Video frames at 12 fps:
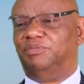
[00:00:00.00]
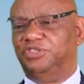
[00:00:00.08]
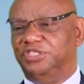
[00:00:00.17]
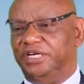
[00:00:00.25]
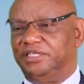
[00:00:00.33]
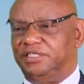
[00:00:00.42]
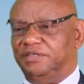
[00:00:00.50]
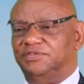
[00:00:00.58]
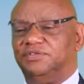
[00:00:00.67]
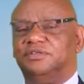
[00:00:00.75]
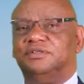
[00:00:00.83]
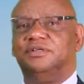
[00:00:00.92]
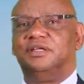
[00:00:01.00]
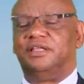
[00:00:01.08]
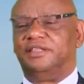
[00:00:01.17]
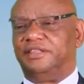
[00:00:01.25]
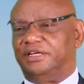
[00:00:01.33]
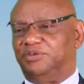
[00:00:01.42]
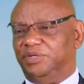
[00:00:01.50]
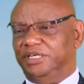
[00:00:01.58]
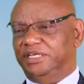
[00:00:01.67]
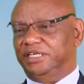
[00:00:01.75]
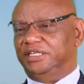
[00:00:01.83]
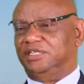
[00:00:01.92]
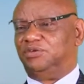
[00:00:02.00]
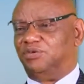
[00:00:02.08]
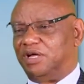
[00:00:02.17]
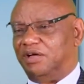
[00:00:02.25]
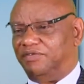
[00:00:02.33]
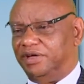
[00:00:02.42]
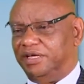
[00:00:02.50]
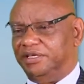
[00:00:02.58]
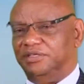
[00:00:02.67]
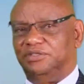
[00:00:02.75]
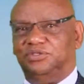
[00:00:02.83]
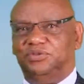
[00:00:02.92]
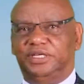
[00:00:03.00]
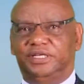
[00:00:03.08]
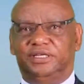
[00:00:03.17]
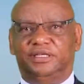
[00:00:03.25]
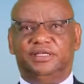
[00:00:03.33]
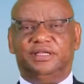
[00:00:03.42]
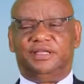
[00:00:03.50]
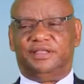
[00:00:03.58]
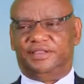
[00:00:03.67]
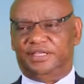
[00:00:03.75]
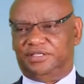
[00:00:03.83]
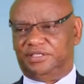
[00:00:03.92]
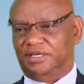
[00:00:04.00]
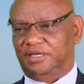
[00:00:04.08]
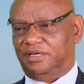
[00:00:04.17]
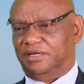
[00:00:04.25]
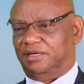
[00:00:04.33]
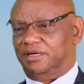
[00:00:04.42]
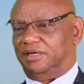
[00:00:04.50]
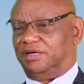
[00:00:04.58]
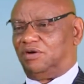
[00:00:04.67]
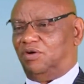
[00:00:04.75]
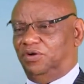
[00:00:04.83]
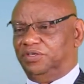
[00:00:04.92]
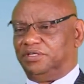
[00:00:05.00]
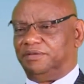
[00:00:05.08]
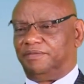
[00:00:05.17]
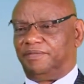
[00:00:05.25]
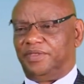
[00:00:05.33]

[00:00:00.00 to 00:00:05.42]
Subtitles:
objectives that we need to cover during this course.